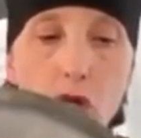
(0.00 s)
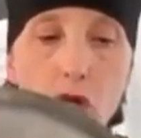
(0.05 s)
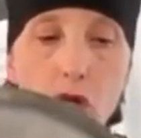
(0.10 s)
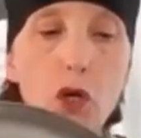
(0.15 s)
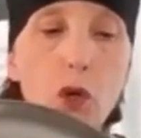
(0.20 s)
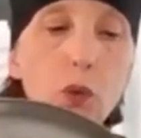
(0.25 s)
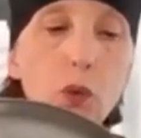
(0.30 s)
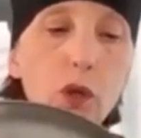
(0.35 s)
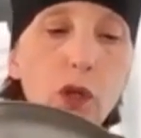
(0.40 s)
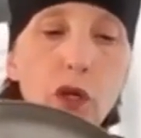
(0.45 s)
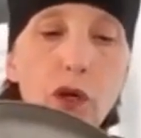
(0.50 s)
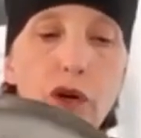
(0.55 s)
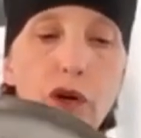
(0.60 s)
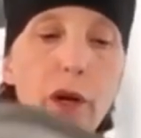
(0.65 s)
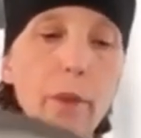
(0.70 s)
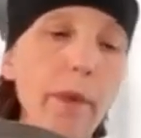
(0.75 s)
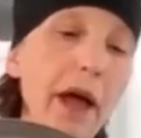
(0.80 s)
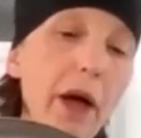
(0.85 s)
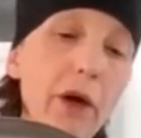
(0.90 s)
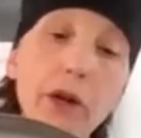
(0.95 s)
You learn
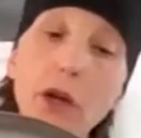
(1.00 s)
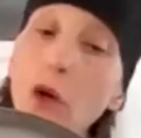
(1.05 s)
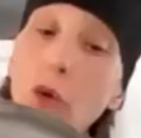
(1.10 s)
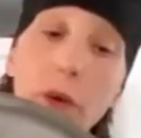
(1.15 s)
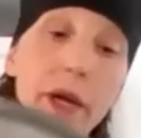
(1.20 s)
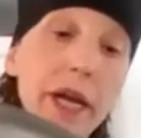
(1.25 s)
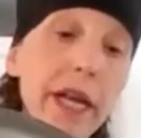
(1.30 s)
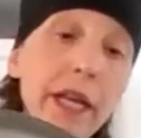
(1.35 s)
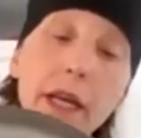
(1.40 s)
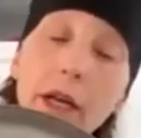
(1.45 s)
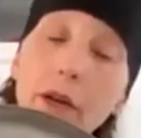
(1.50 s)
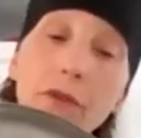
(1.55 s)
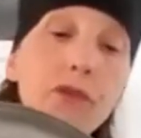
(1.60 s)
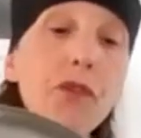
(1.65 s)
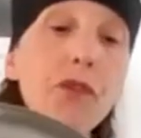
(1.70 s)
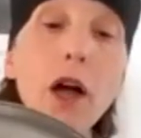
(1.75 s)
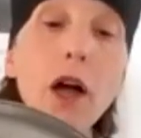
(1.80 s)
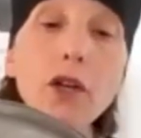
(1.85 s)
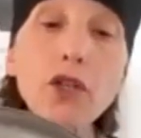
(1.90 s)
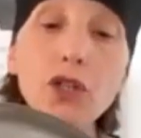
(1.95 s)
about ingredient
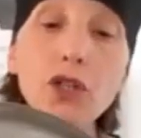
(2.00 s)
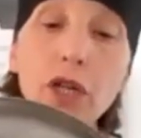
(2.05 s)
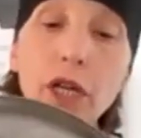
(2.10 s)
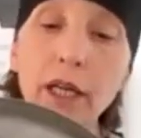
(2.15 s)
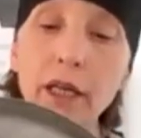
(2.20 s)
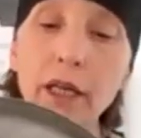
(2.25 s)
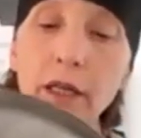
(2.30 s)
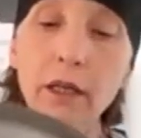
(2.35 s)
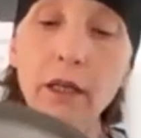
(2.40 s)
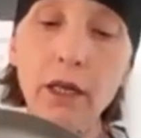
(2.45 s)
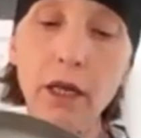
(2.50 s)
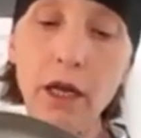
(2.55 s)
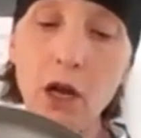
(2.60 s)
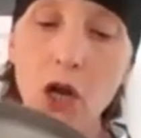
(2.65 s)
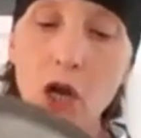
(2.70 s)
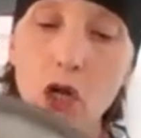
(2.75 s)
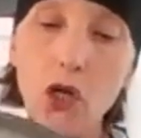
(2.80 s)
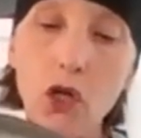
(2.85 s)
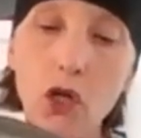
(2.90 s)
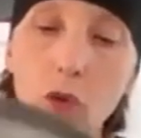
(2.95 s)
function,
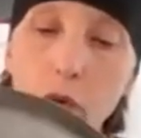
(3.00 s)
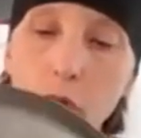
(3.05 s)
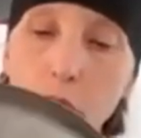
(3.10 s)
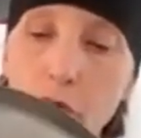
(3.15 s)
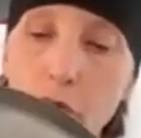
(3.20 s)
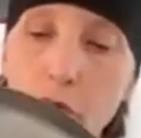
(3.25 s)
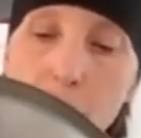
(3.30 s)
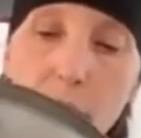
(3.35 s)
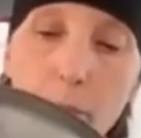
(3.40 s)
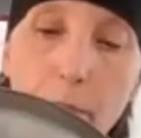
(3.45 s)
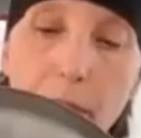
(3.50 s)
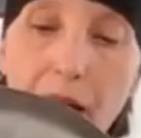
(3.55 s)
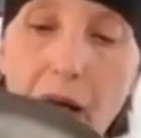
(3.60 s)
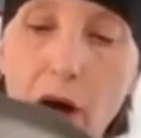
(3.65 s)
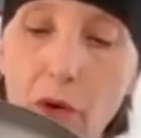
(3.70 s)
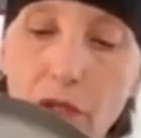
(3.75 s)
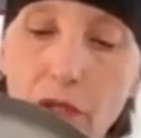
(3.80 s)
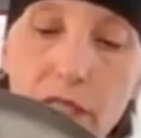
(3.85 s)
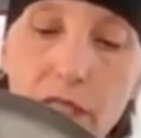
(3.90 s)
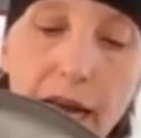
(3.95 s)
you learn
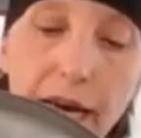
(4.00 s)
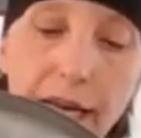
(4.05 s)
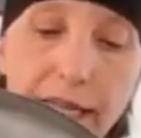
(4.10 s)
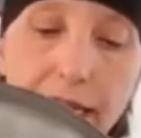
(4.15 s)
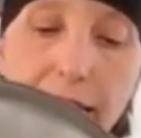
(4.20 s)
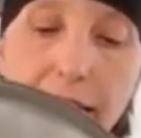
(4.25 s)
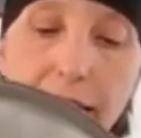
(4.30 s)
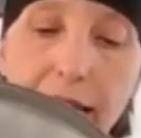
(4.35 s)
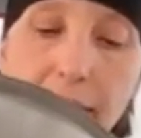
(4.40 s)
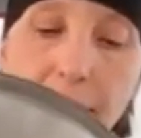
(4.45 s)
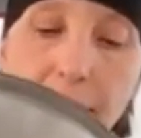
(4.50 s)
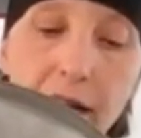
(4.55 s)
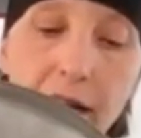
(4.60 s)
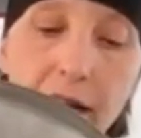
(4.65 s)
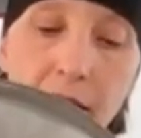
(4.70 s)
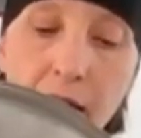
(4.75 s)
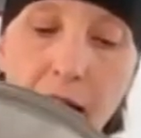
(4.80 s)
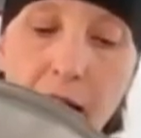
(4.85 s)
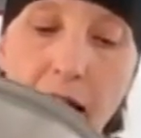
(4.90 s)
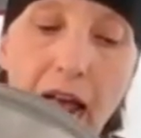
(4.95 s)
about technique,